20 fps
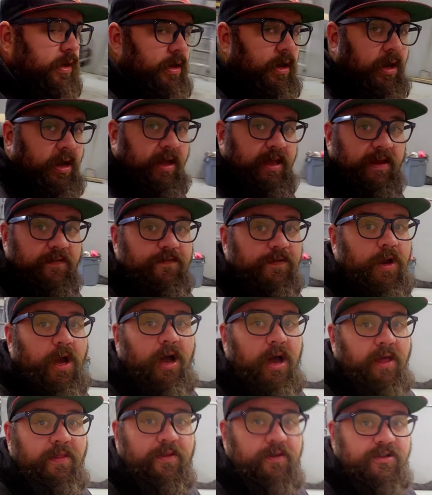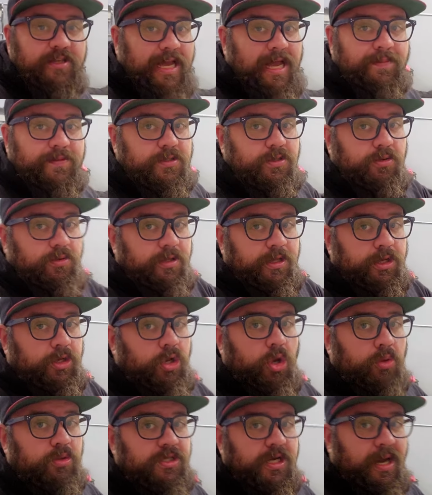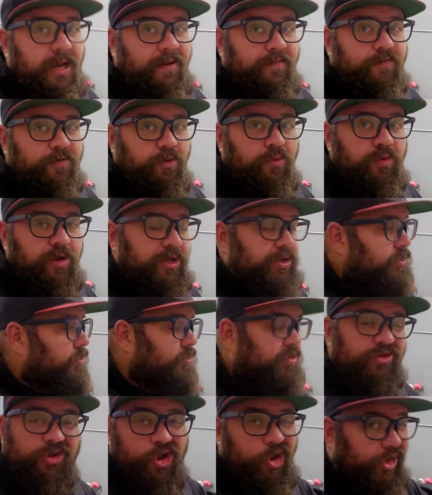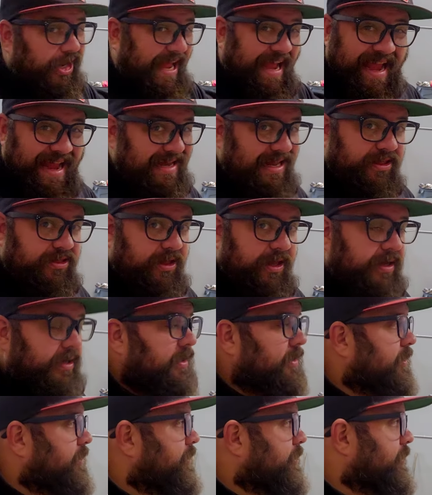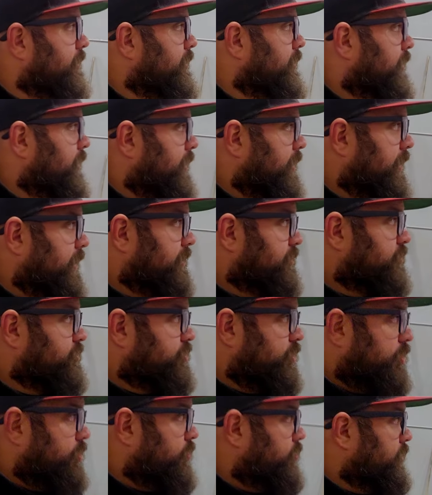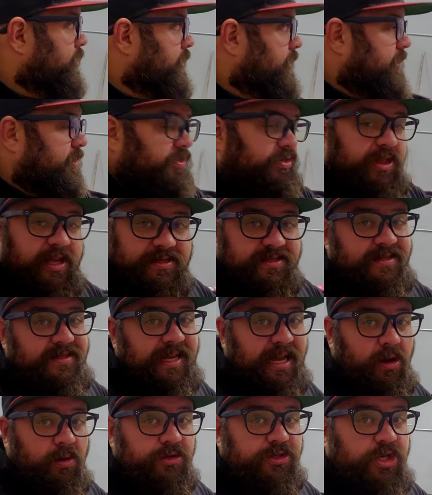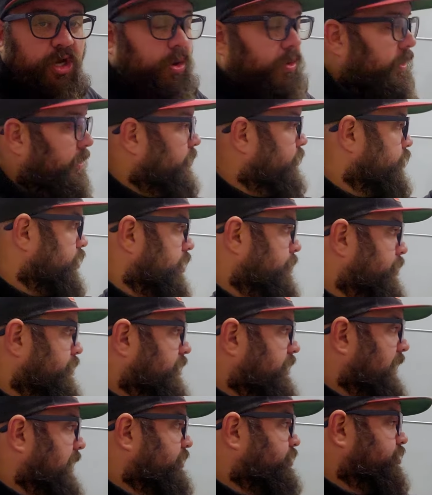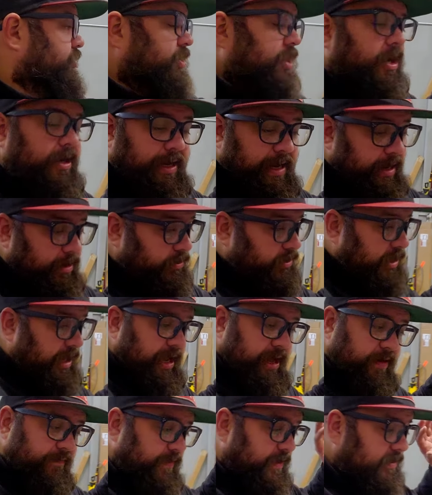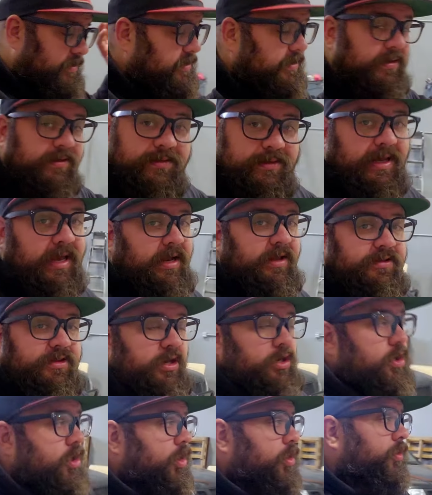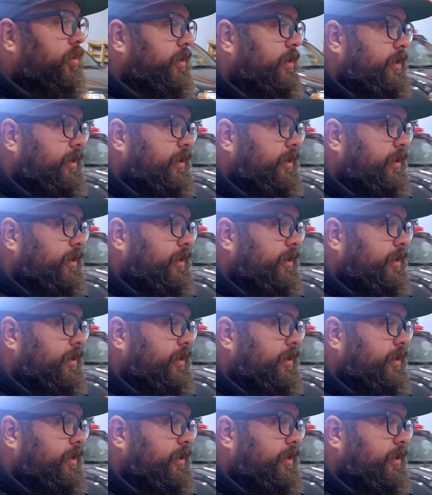Uh, if not, there's absolutely no time for redos on anything. Uh, so this is how it's going. We're gonna put the latches on, anchor the canvas, and it's gonna go.